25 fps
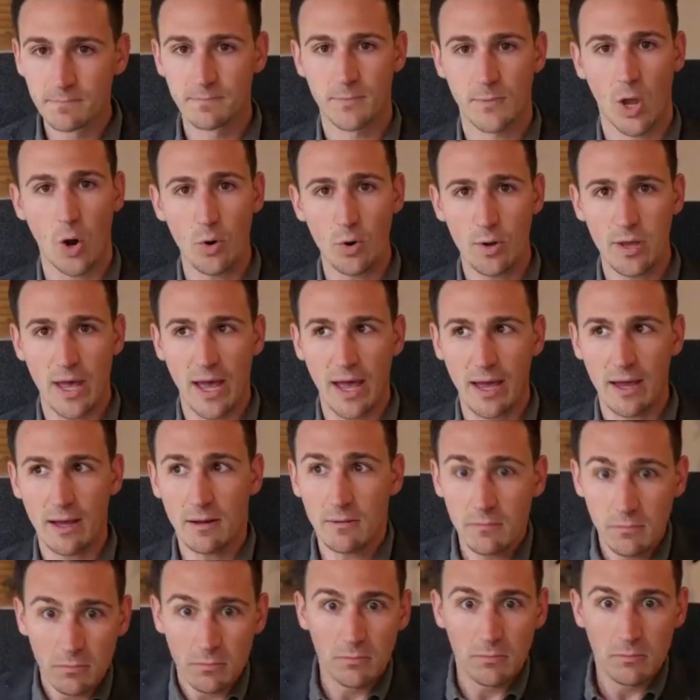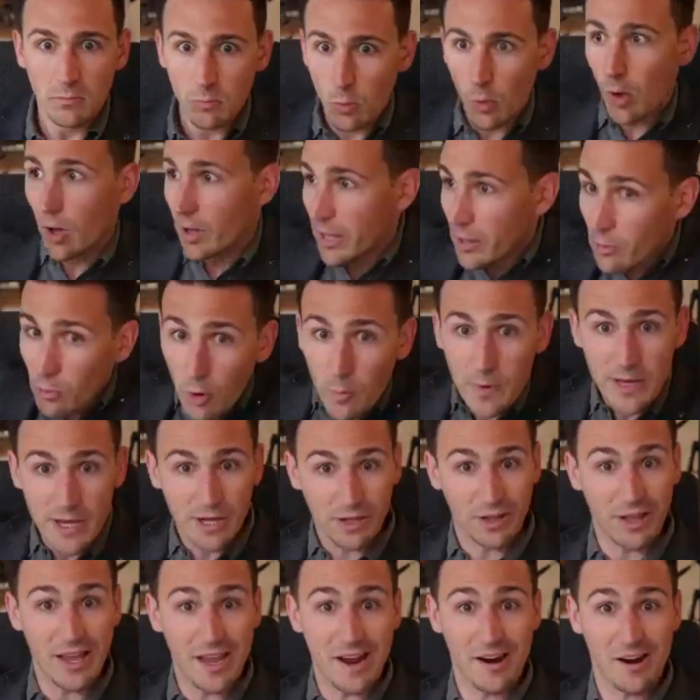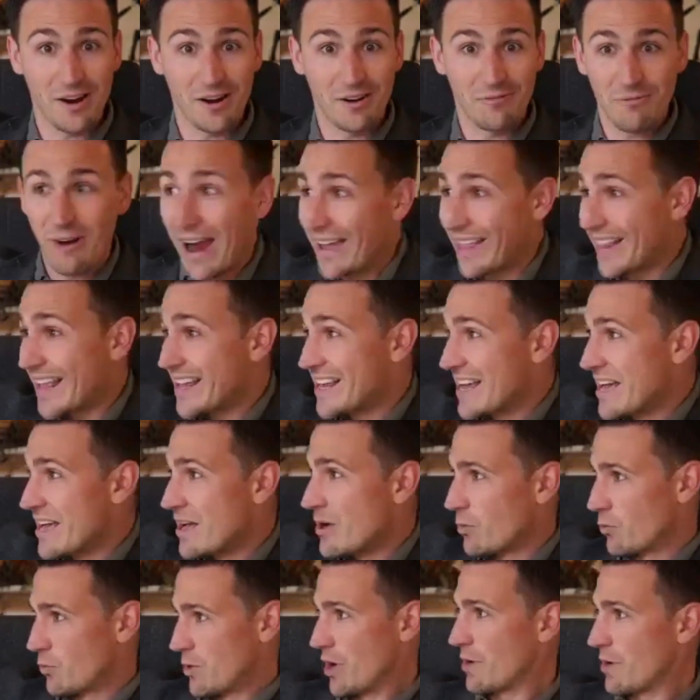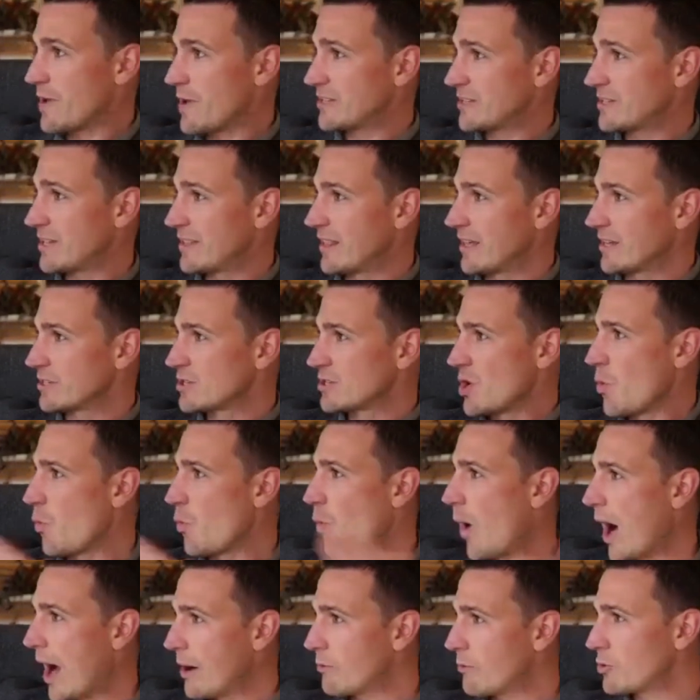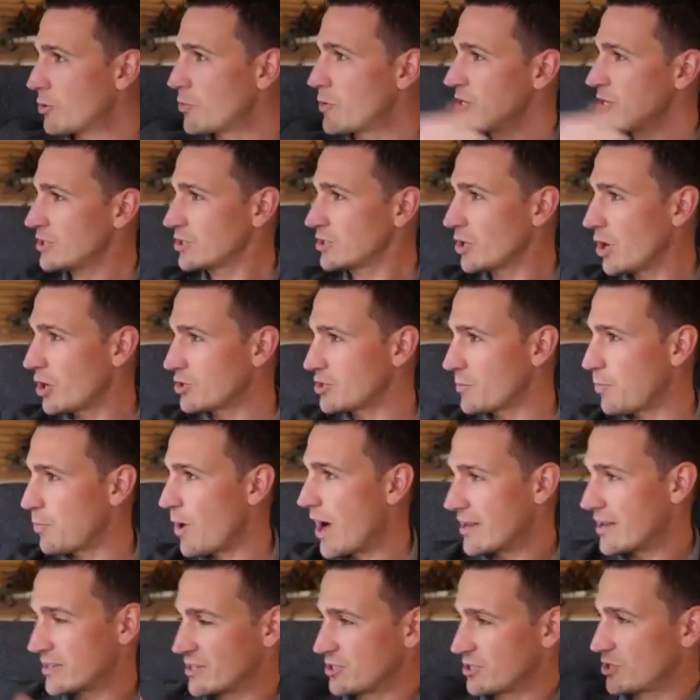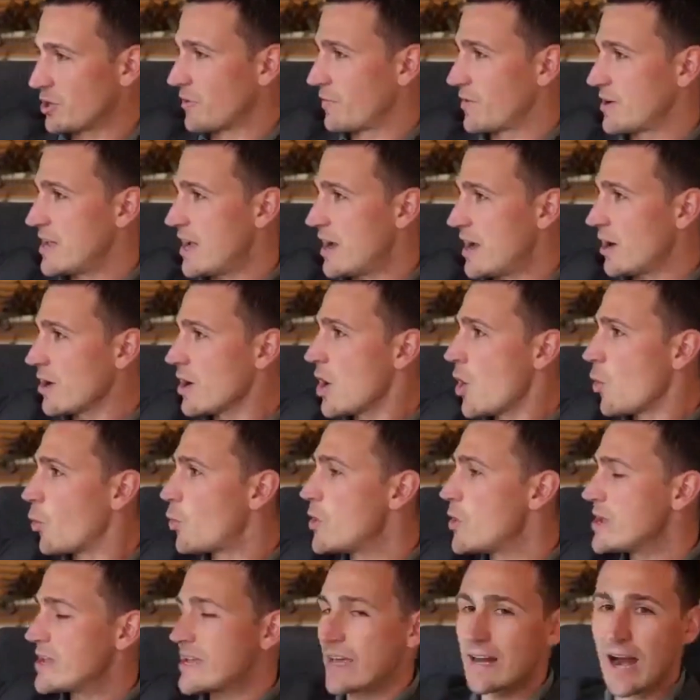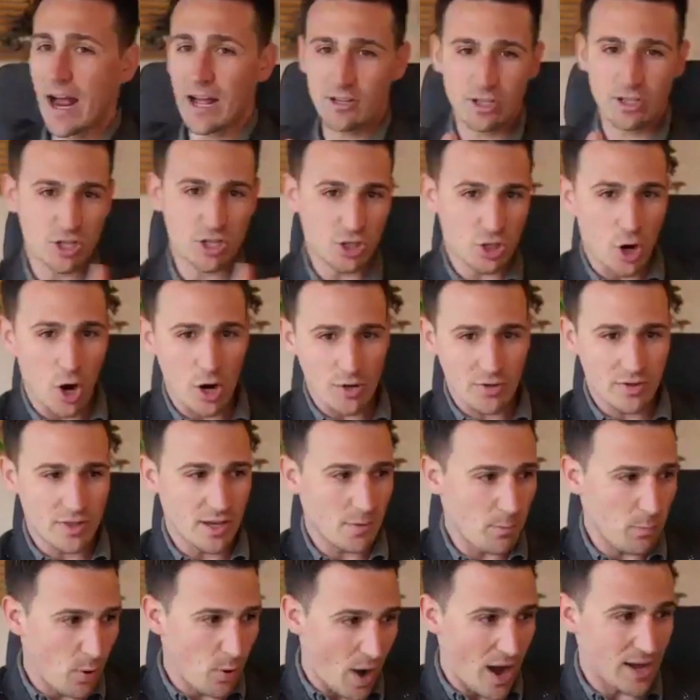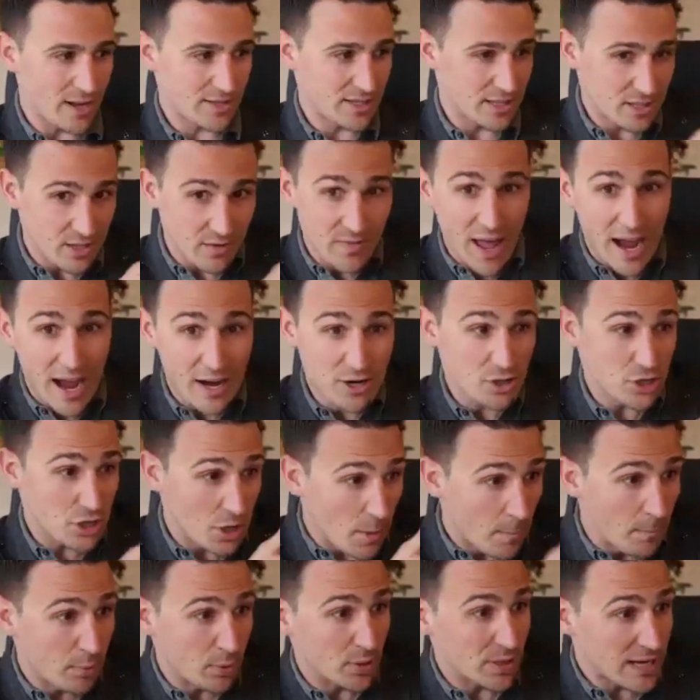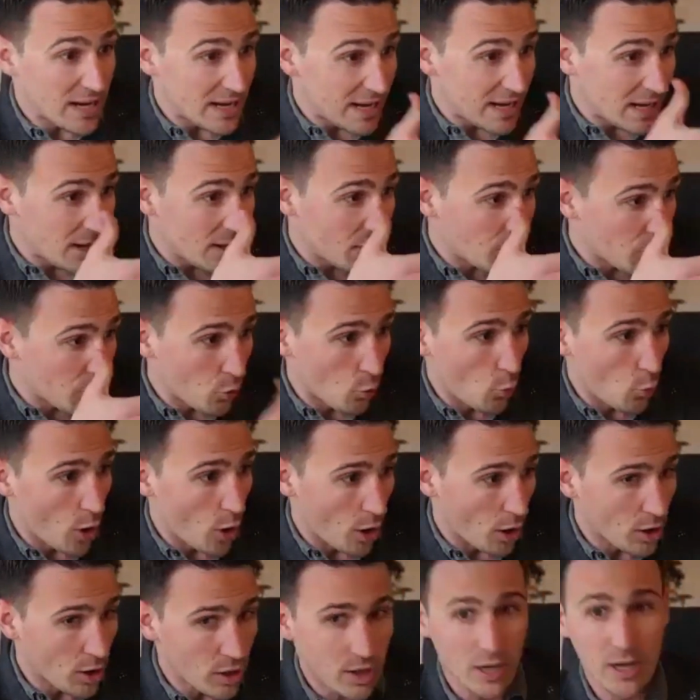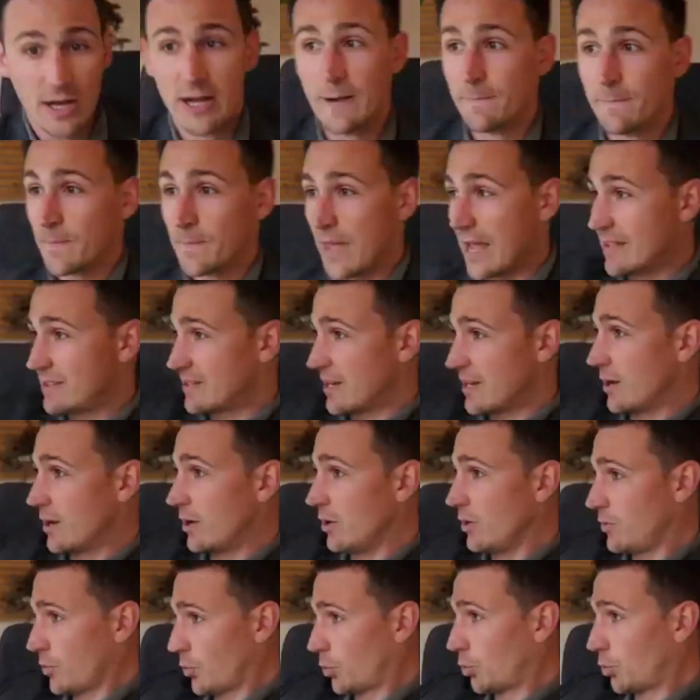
okay, well, it will be clear, right? Like, we're missing this. Why would we start the process over here? We cannot start the process of actually completing the work until